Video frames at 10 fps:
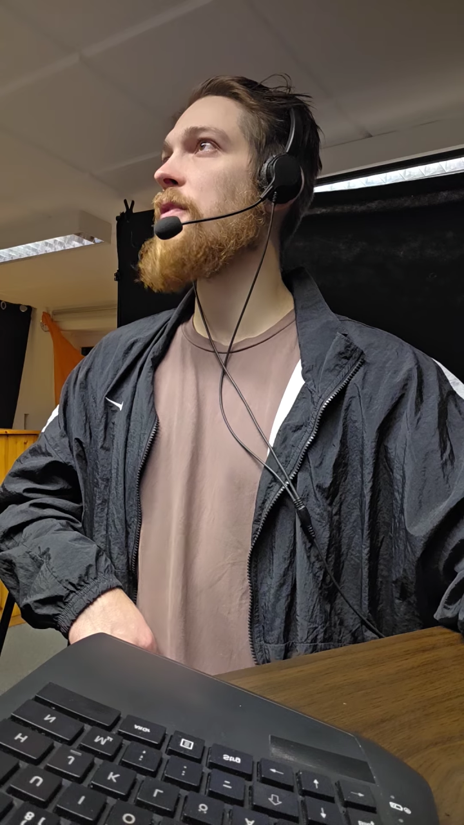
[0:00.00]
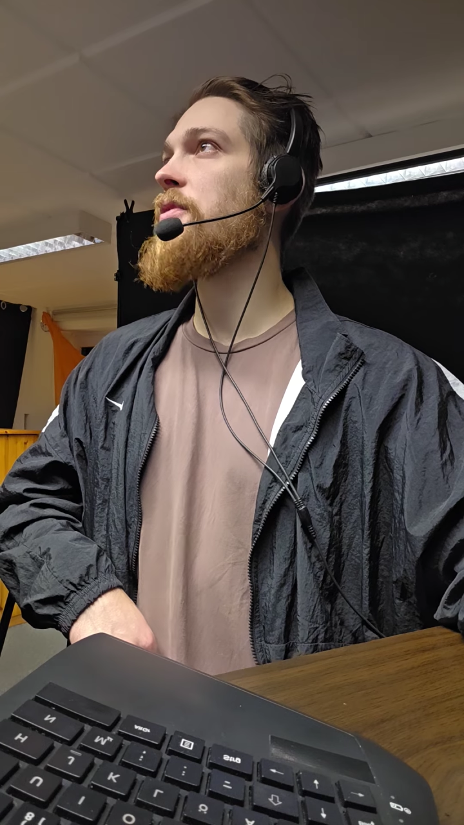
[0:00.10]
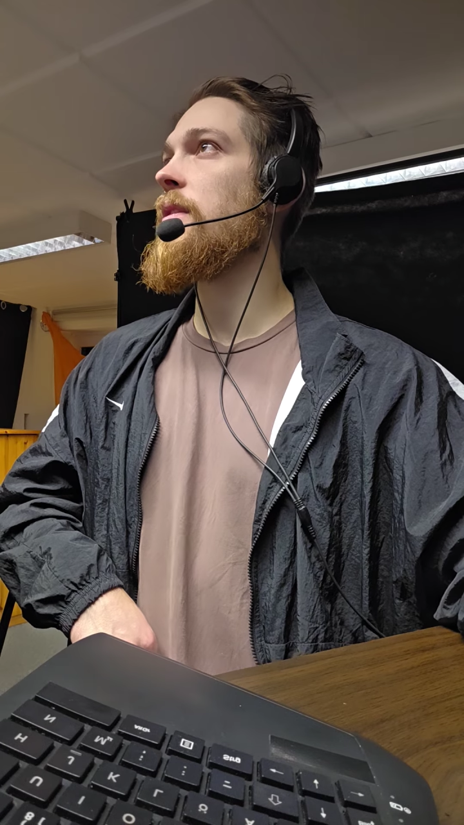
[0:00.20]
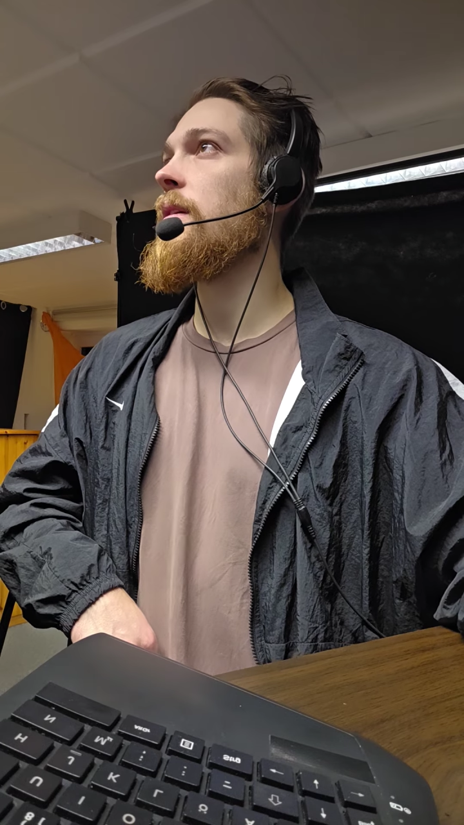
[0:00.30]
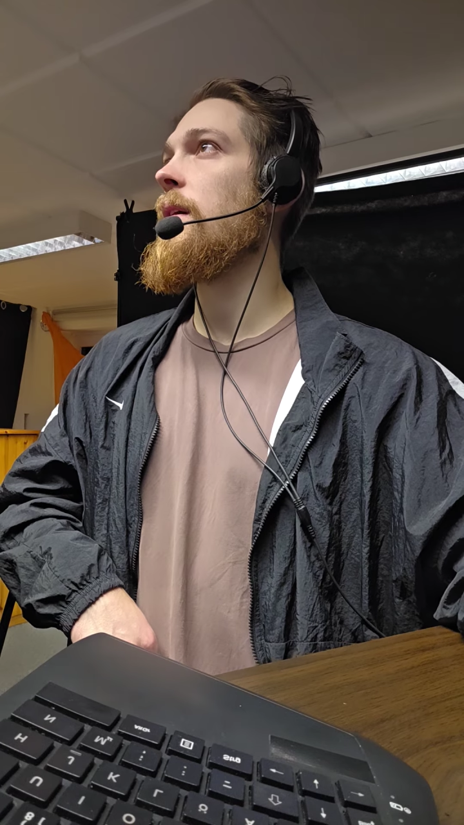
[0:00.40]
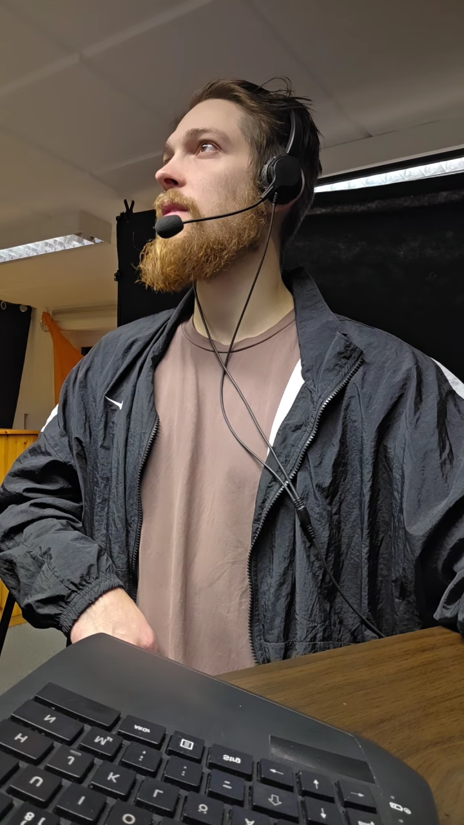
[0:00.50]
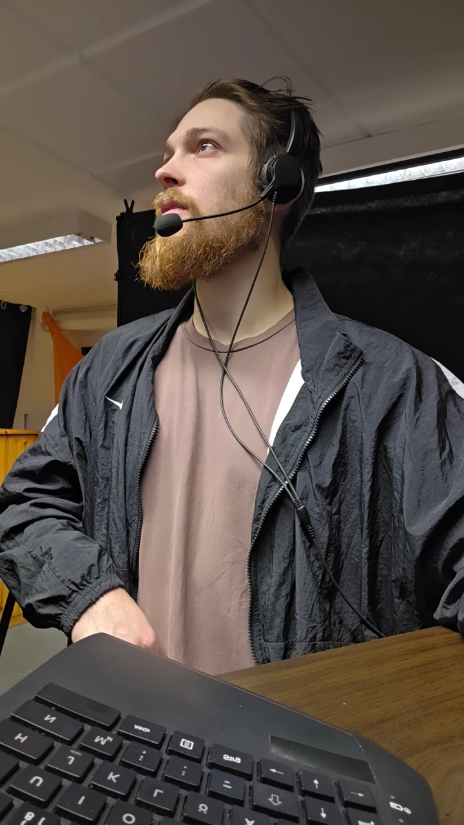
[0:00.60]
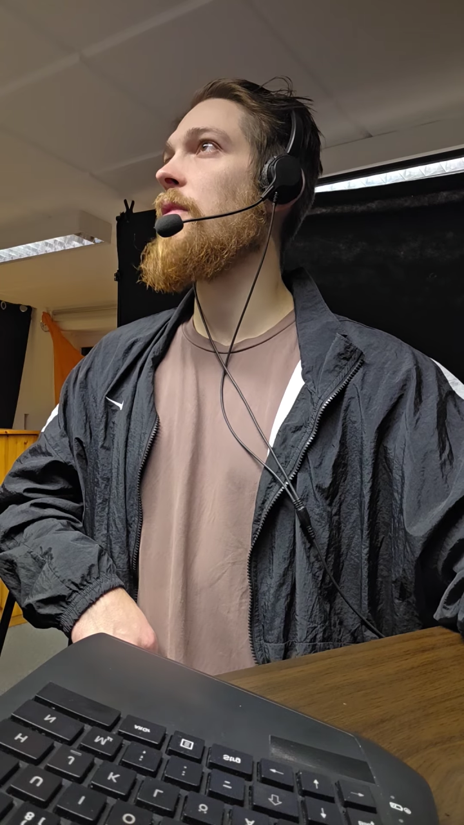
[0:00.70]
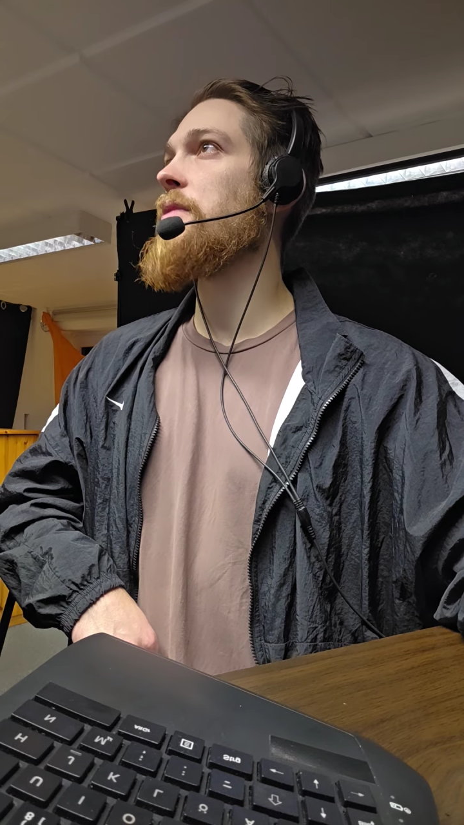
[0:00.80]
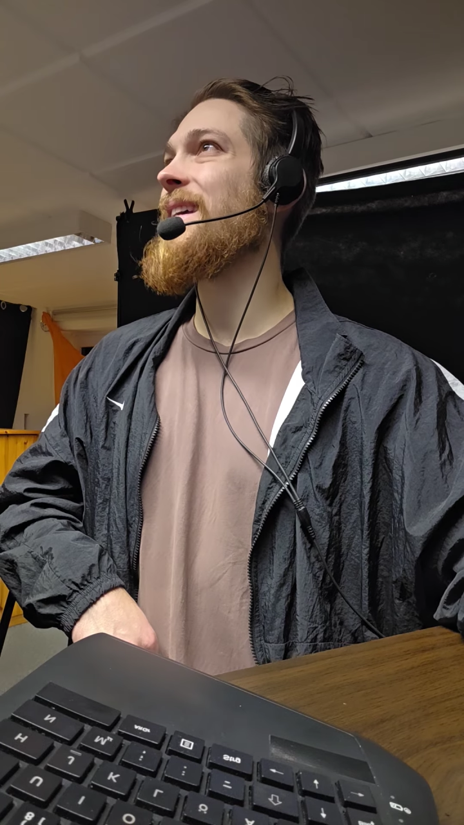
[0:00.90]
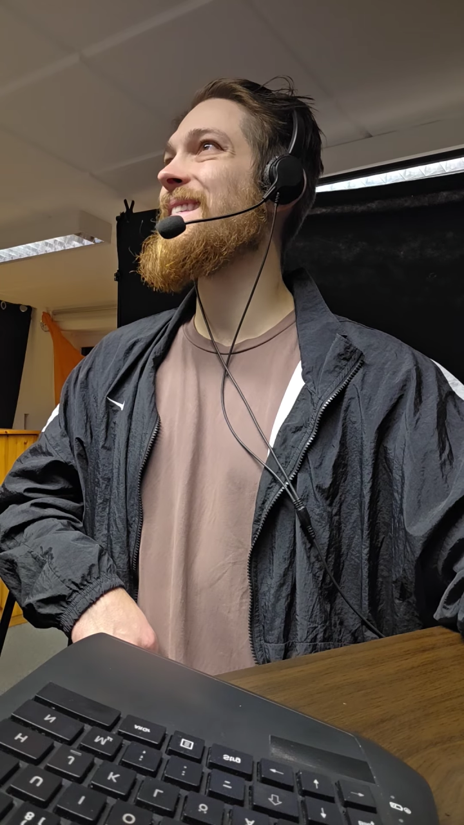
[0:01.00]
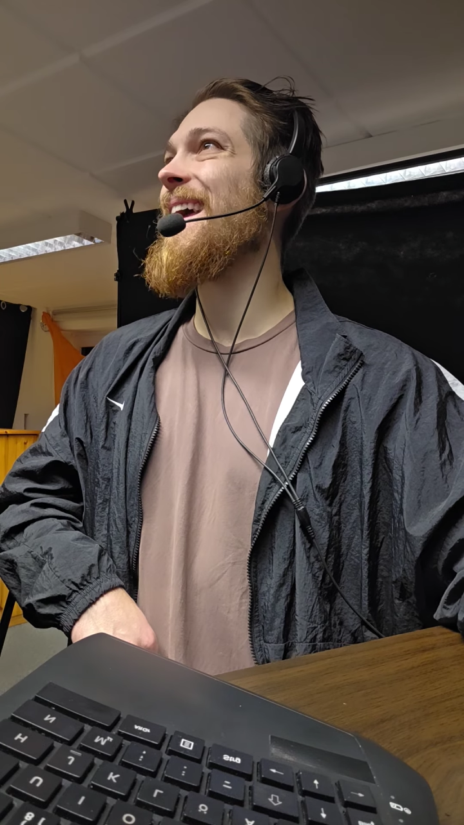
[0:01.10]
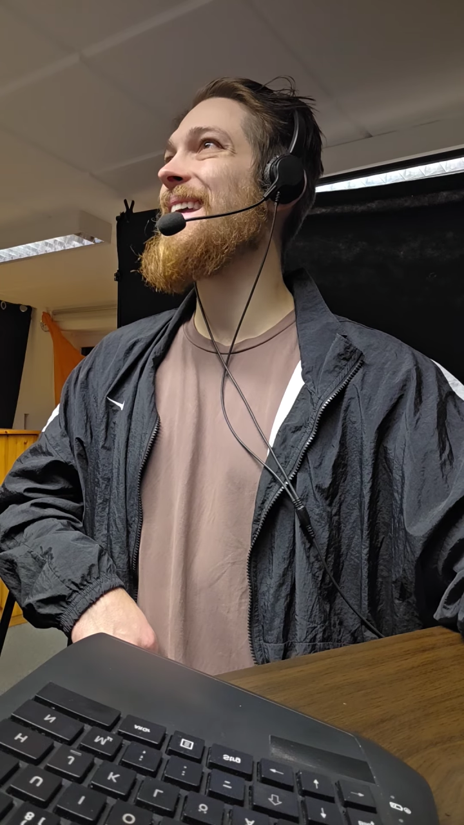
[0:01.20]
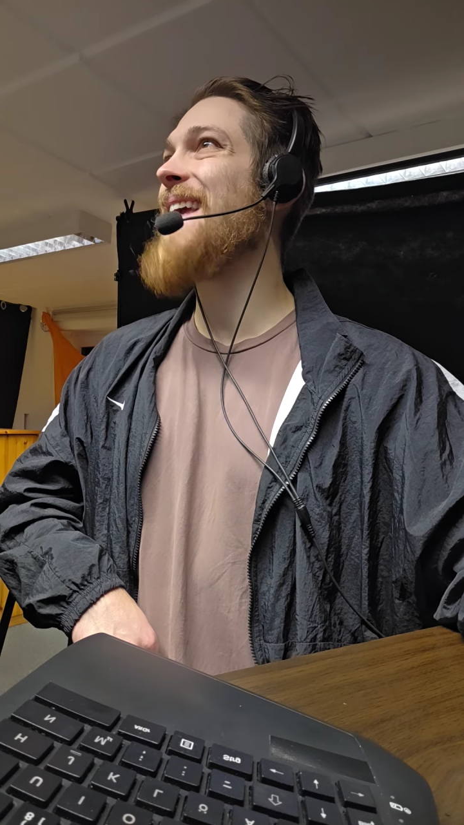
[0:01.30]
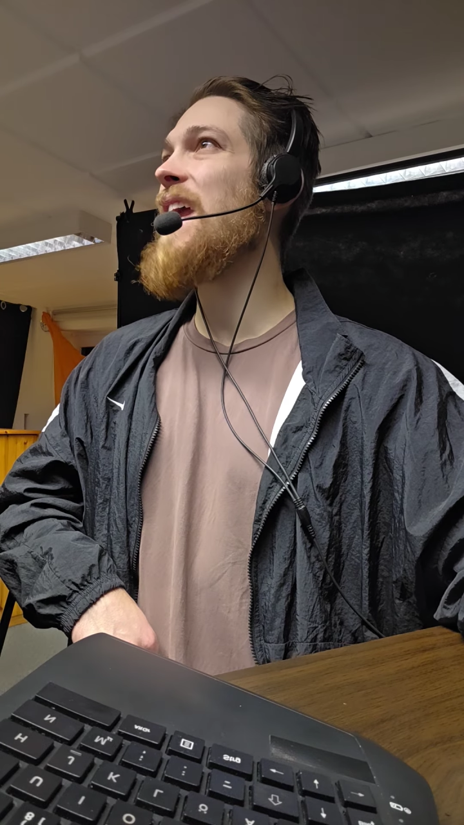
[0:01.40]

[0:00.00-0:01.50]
Prefrontal cortex